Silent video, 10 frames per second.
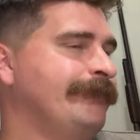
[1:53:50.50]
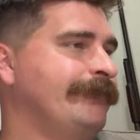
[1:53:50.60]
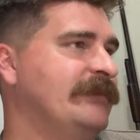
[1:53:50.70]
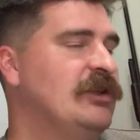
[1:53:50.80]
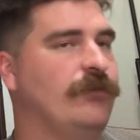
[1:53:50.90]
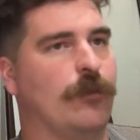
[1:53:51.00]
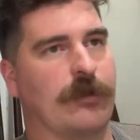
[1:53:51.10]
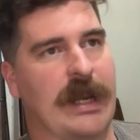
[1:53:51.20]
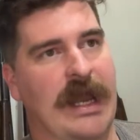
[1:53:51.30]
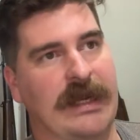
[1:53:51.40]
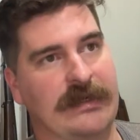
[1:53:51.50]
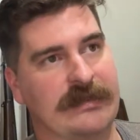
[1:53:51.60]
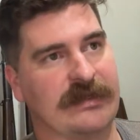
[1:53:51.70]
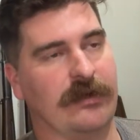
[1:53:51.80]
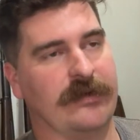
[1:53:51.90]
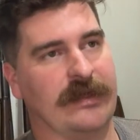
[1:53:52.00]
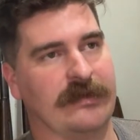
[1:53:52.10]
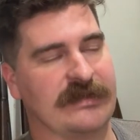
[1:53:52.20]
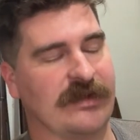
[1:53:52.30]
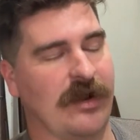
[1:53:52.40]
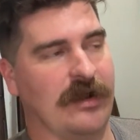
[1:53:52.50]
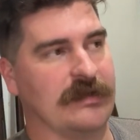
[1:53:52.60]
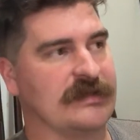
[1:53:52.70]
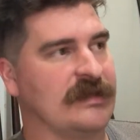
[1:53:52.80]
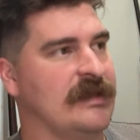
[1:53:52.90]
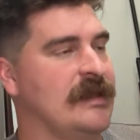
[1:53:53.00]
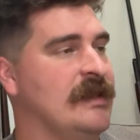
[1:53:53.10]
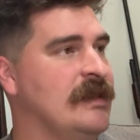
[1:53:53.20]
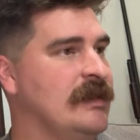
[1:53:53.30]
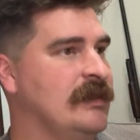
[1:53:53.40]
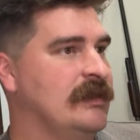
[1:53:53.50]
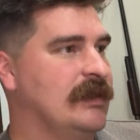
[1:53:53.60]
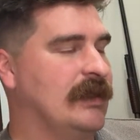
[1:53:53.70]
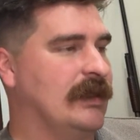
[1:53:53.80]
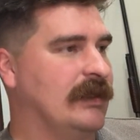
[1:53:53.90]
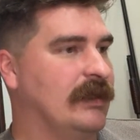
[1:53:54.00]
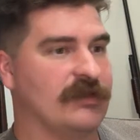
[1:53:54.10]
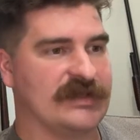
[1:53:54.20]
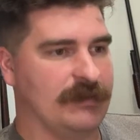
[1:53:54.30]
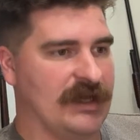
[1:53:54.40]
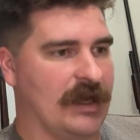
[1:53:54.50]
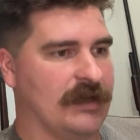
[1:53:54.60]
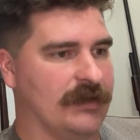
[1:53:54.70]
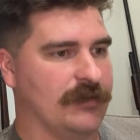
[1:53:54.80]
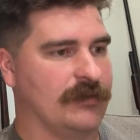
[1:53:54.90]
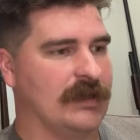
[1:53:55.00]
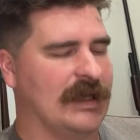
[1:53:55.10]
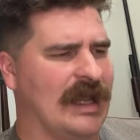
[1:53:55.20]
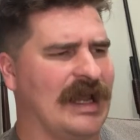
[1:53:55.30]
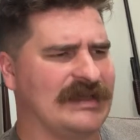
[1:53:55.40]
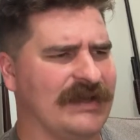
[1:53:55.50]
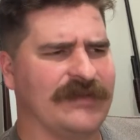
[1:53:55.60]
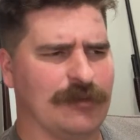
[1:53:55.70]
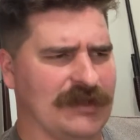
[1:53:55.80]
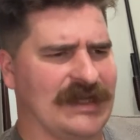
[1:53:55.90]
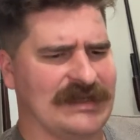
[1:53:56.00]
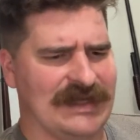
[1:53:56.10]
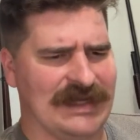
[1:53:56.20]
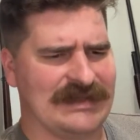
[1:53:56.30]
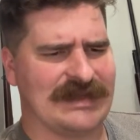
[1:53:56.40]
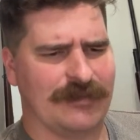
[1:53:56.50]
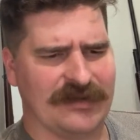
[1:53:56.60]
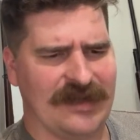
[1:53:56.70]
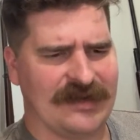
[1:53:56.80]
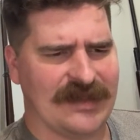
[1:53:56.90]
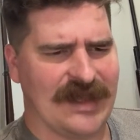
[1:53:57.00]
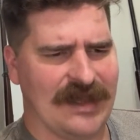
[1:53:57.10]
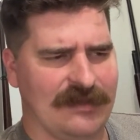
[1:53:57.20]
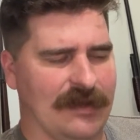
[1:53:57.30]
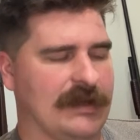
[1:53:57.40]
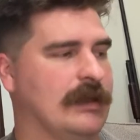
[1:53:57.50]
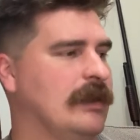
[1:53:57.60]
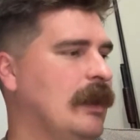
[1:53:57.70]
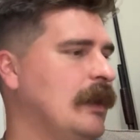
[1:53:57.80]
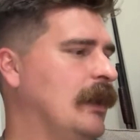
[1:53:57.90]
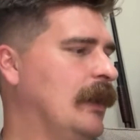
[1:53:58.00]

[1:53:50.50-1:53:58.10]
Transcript: 249s and all that, the saws that are semi-auto, and I definitely would like to get something like that, like a